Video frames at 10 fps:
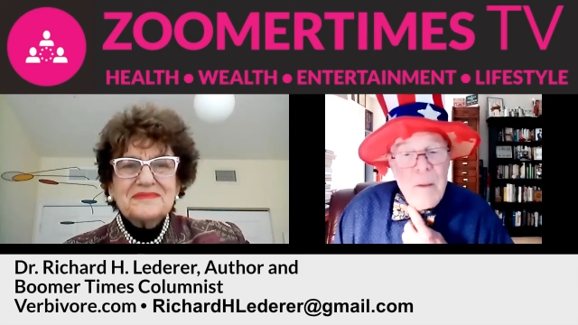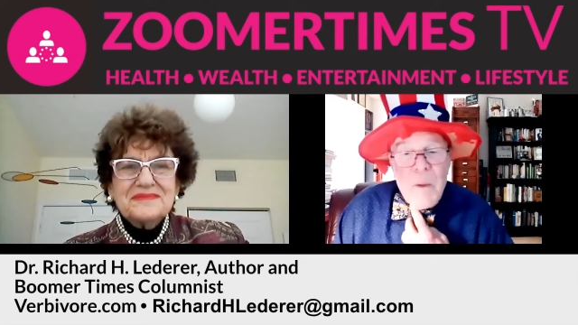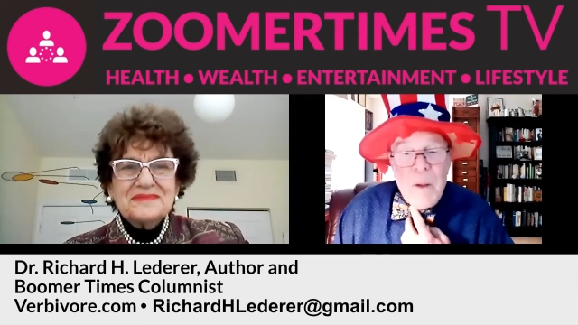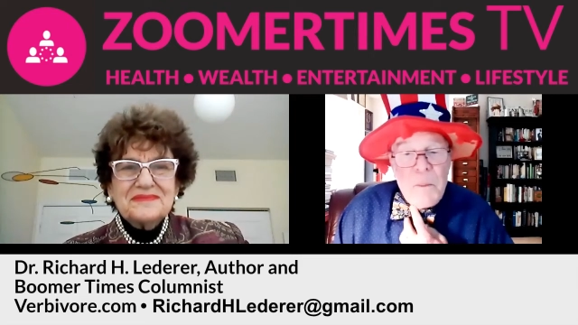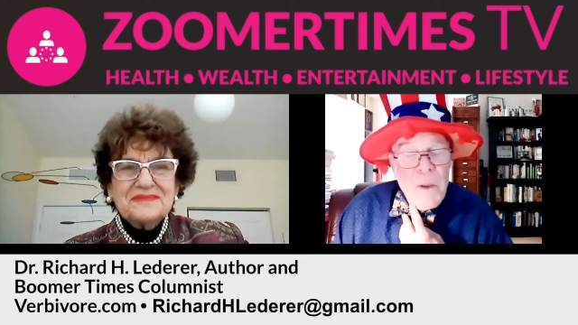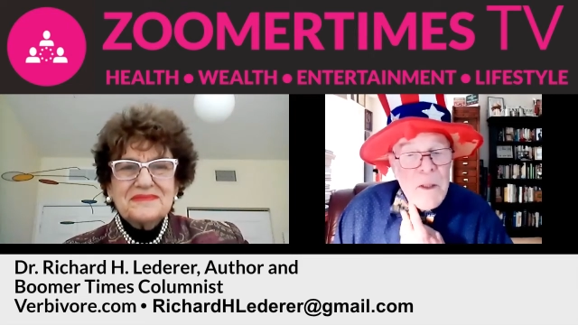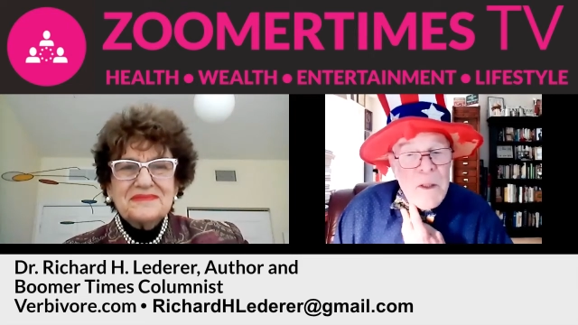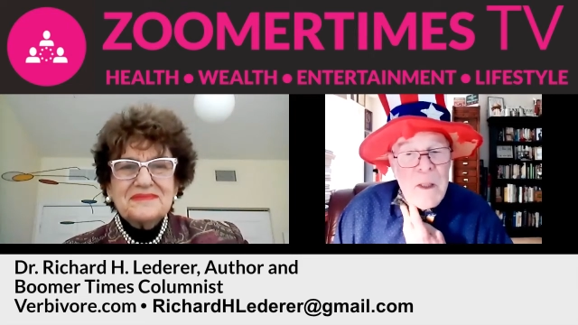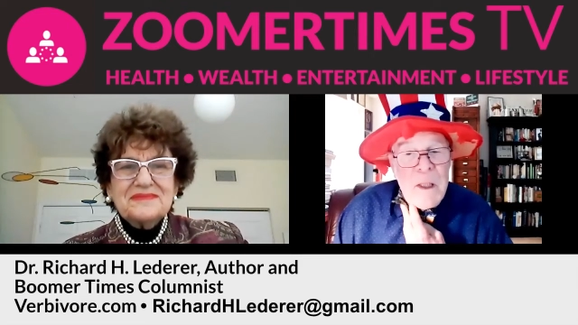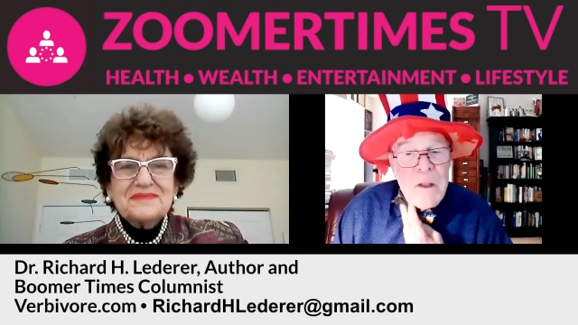Speaker 1: but
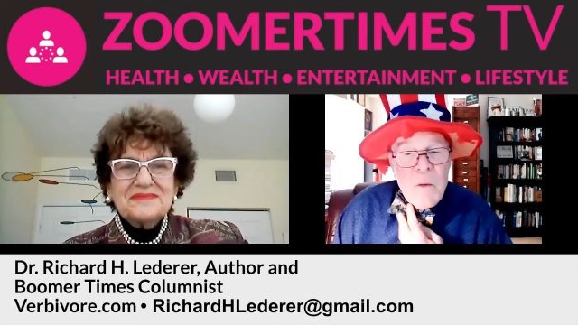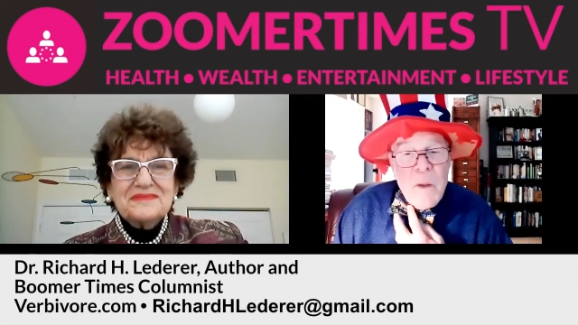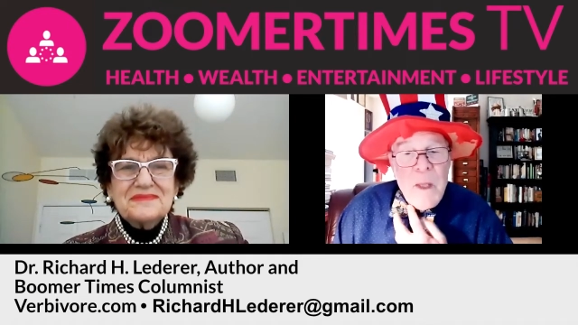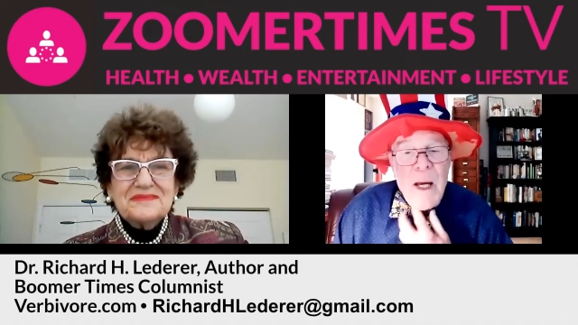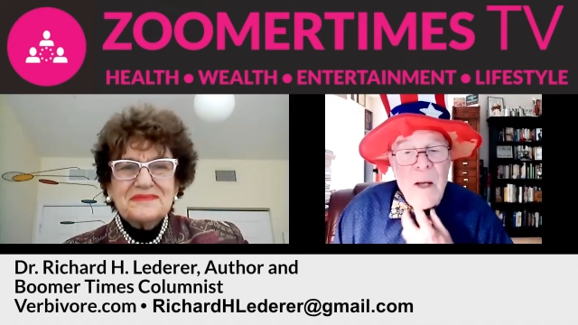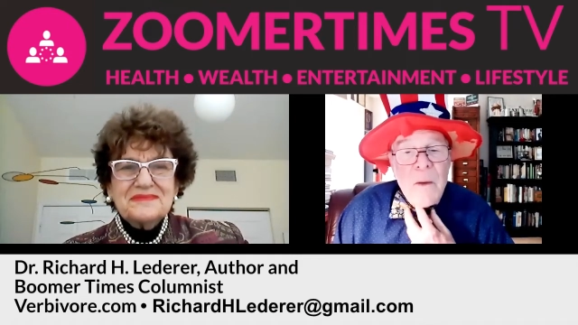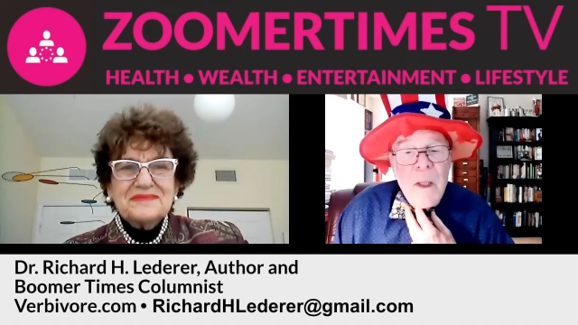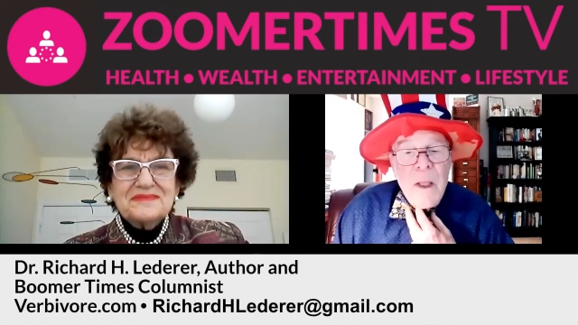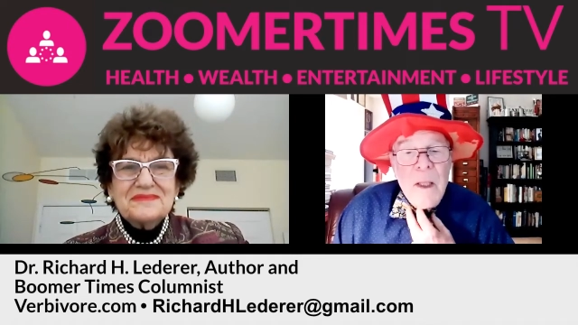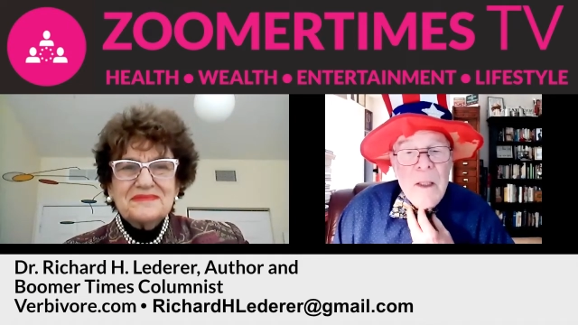presidents without
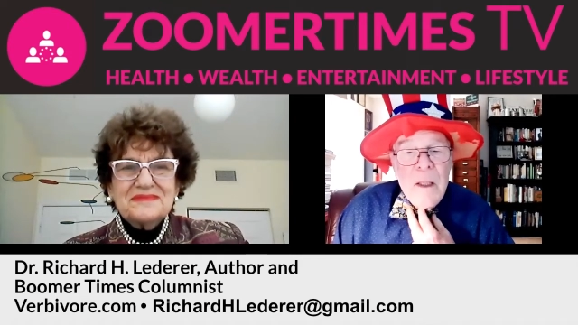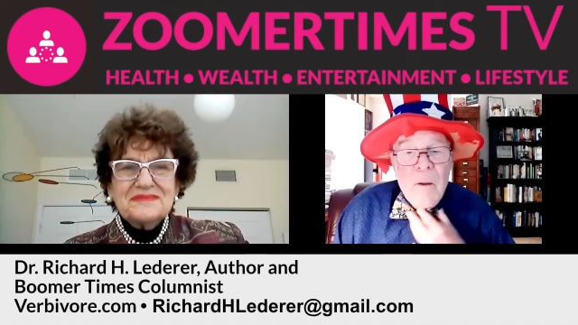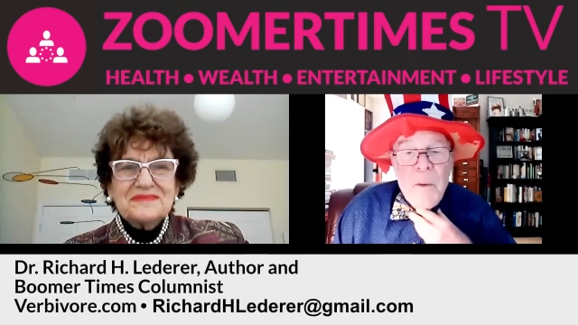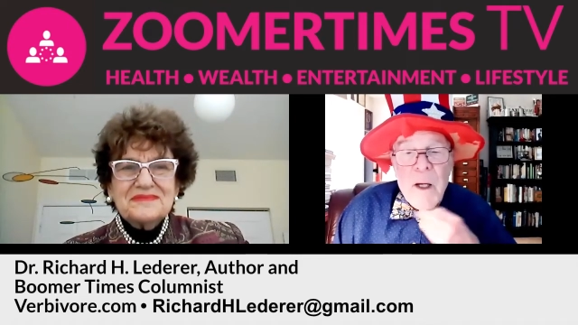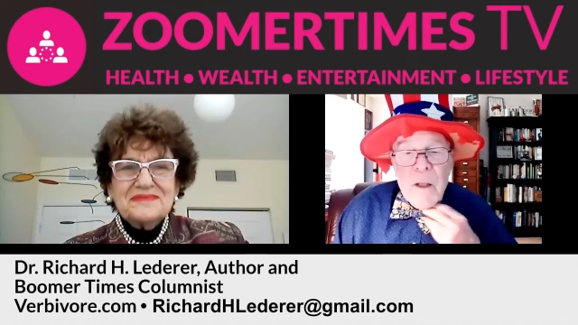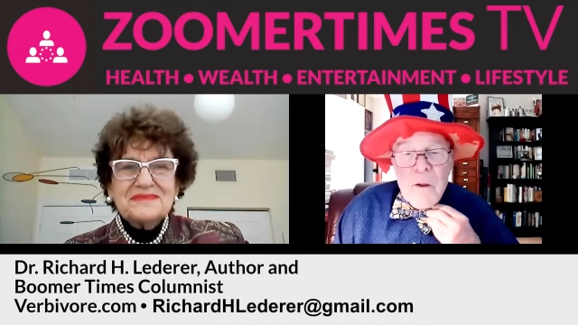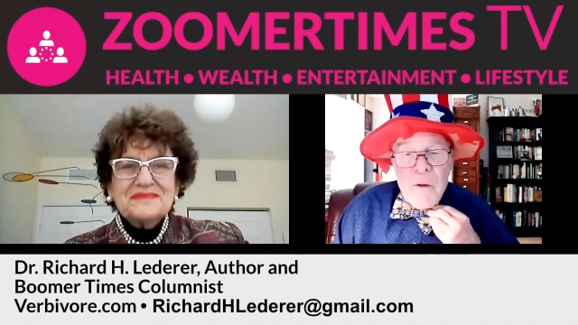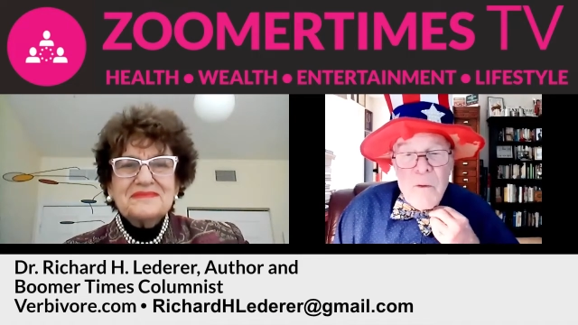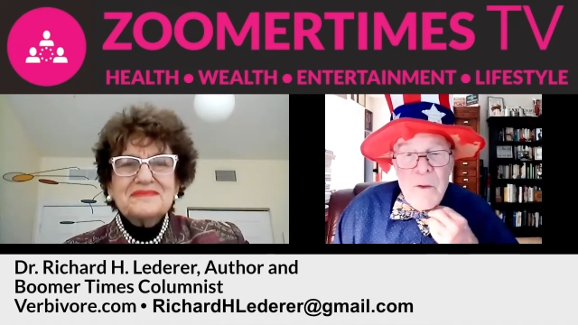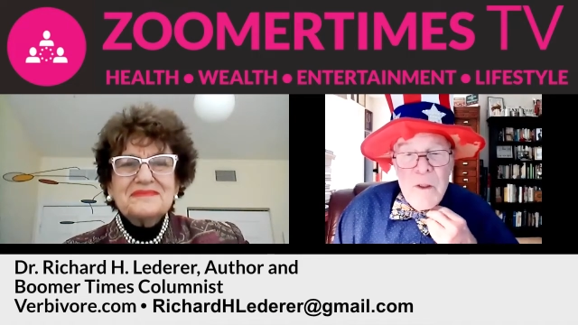the
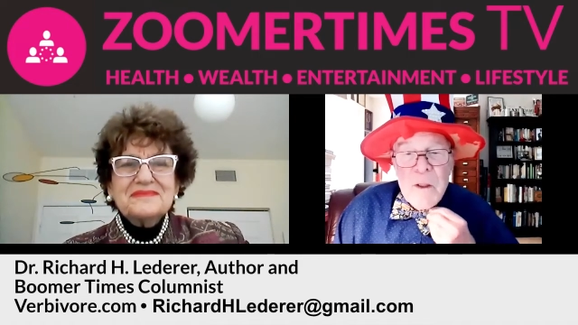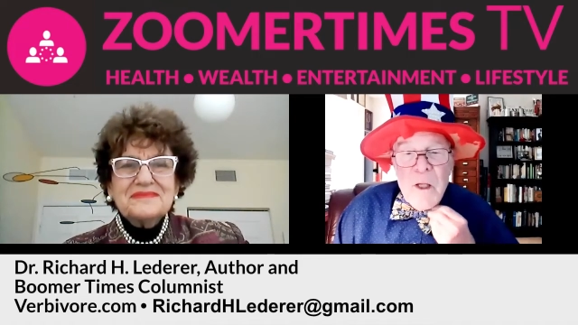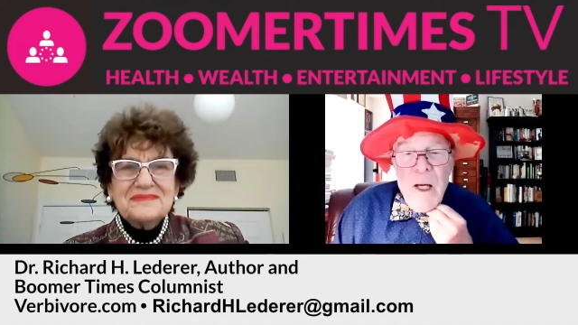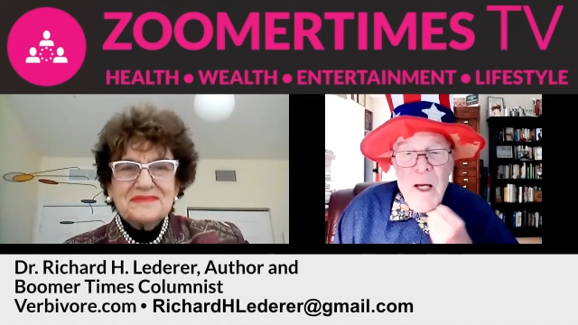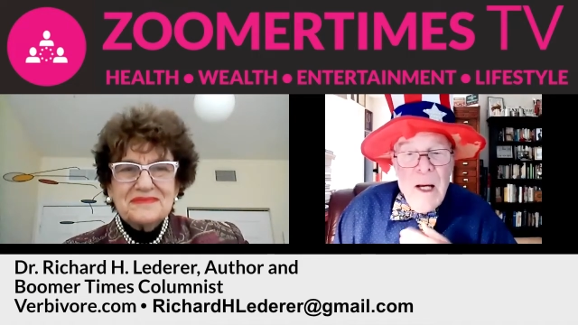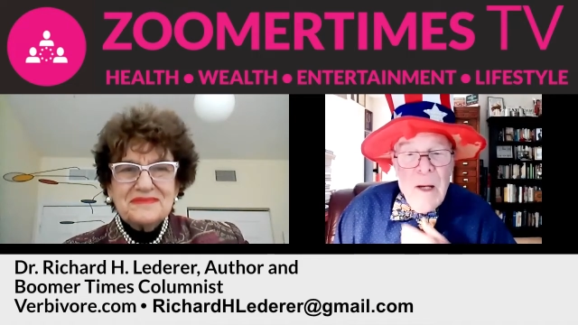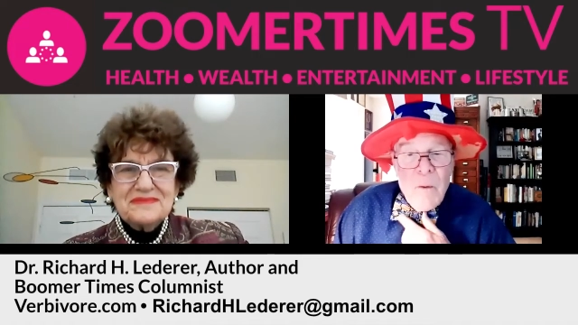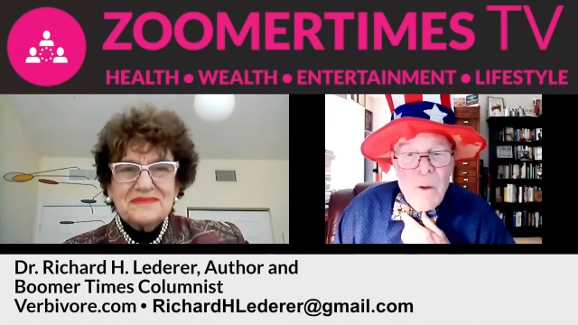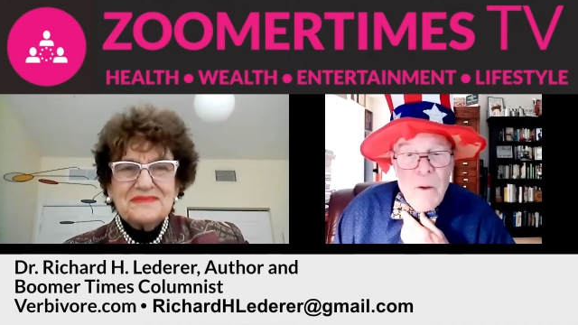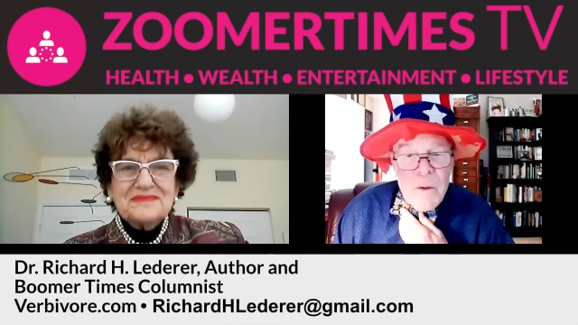apostrophe, J, I
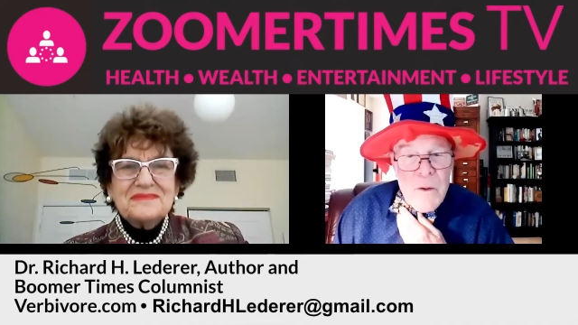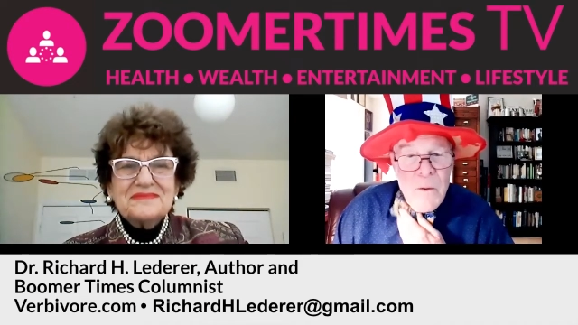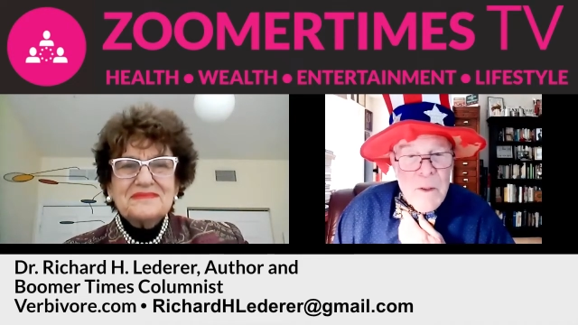will also